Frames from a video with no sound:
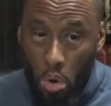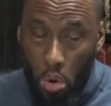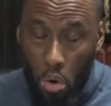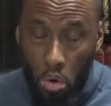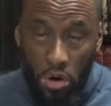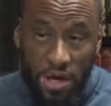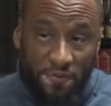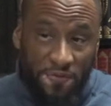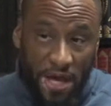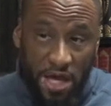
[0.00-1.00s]
or
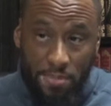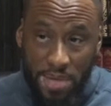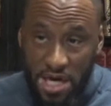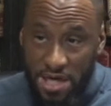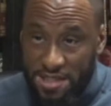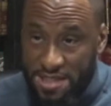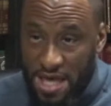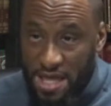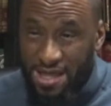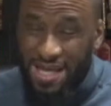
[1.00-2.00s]
if they committed a sin,